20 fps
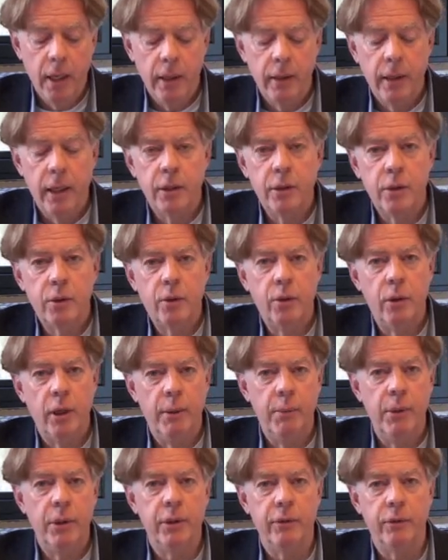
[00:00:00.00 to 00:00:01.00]
There's
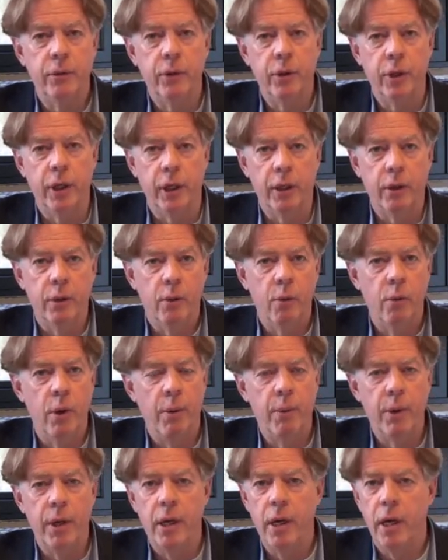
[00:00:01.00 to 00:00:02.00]
collaborative learning,
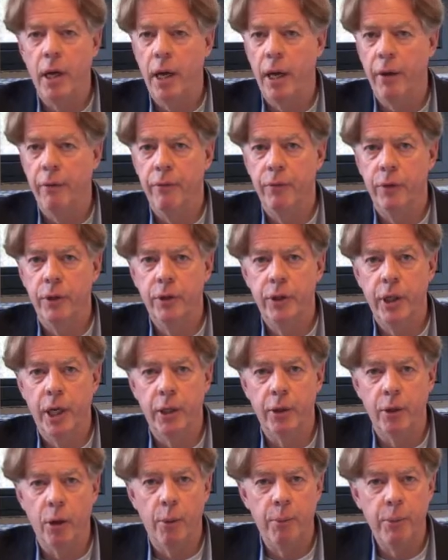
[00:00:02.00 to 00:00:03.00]
where we have
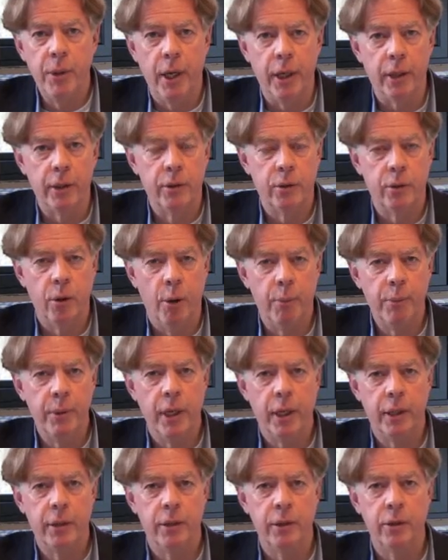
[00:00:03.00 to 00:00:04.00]
shared
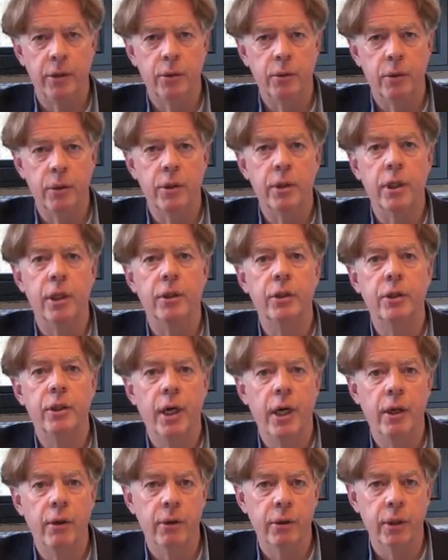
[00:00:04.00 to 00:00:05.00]
objects that students can
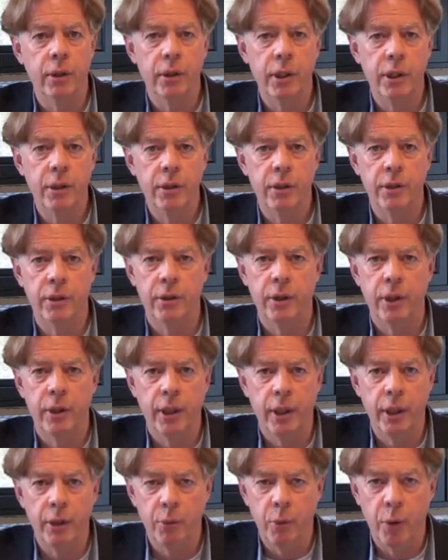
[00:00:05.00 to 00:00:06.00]
share on a distance and
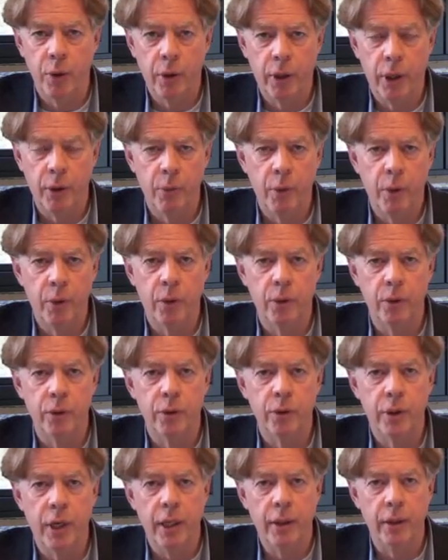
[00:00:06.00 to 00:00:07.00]
that they can work on
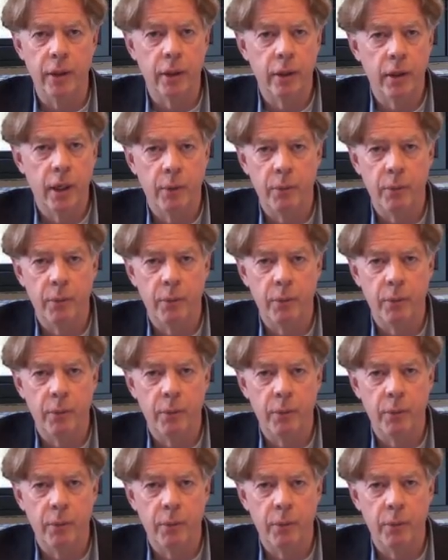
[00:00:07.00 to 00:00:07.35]
together.